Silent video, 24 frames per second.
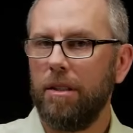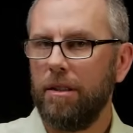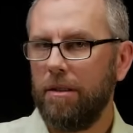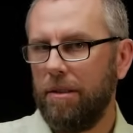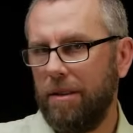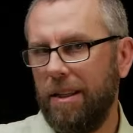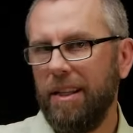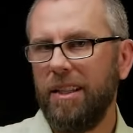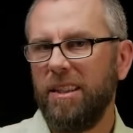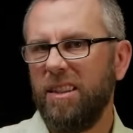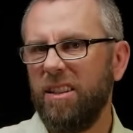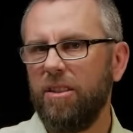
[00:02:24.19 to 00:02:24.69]

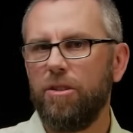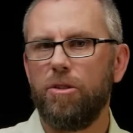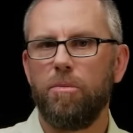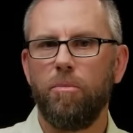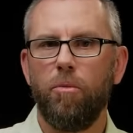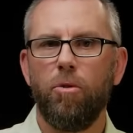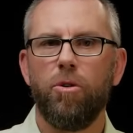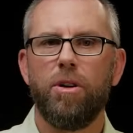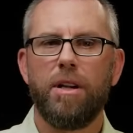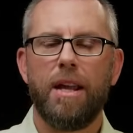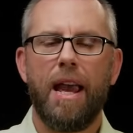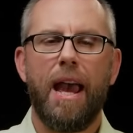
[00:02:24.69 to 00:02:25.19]
think there's
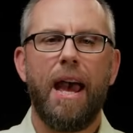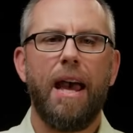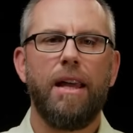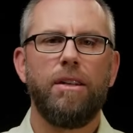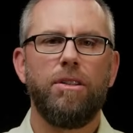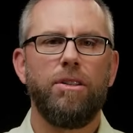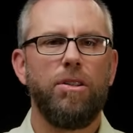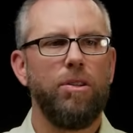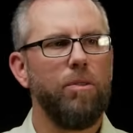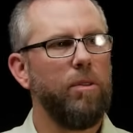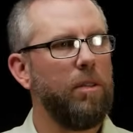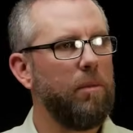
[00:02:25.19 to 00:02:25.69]
more to add
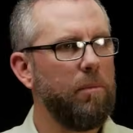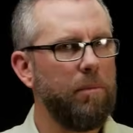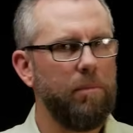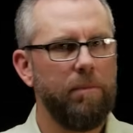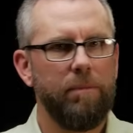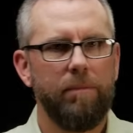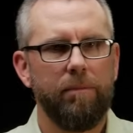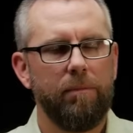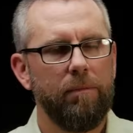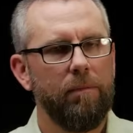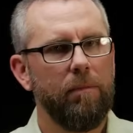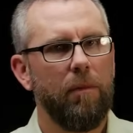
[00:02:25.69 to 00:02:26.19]
to it
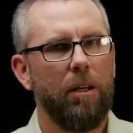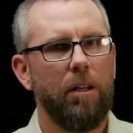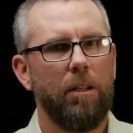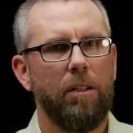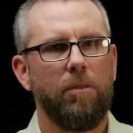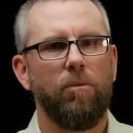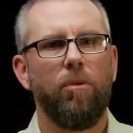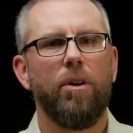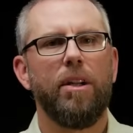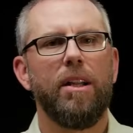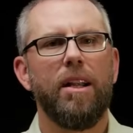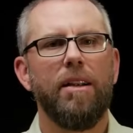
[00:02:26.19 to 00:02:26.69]
on
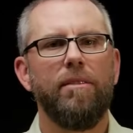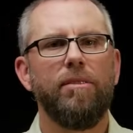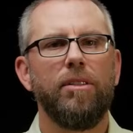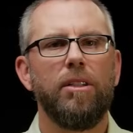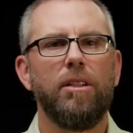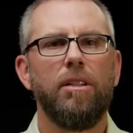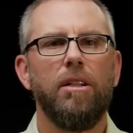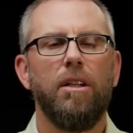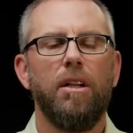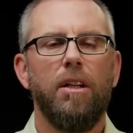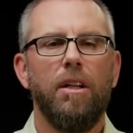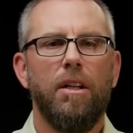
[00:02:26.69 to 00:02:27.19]
whatever